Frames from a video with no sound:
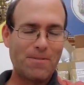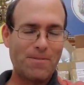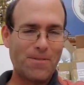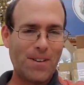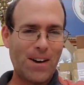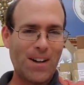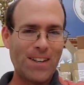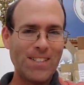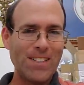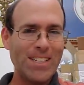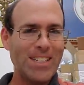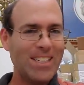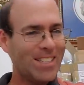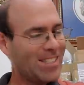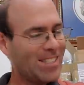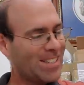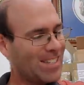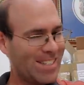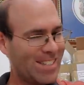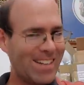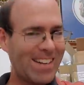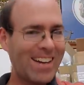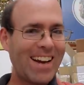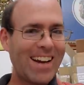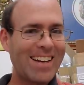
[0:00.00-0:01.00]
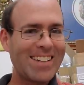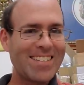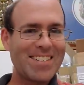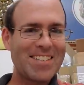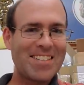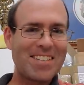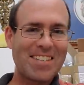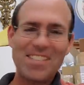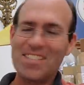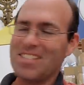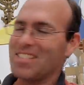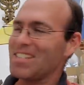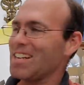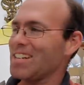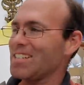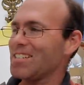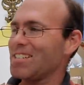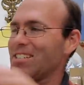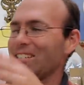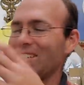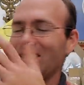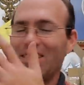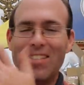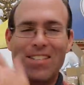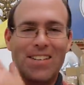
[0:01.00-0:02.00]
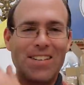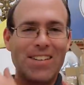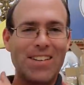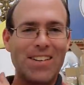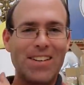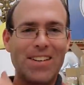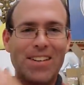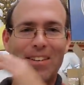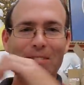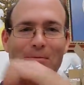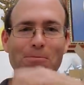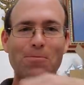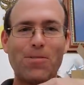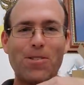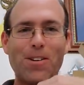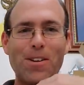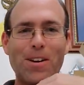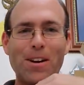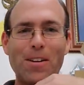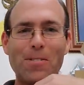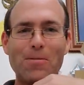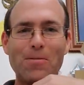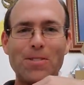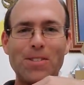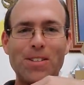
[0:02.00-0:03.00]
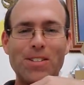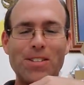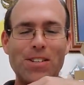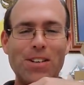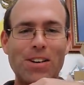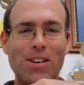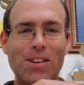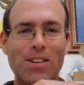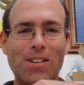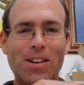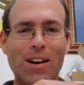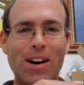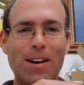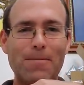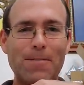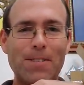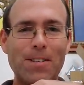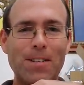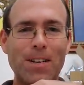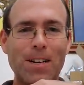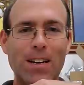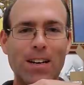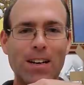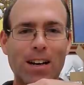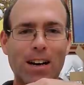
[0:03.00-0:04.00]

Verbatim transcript: follies and successes in working with this aircraft.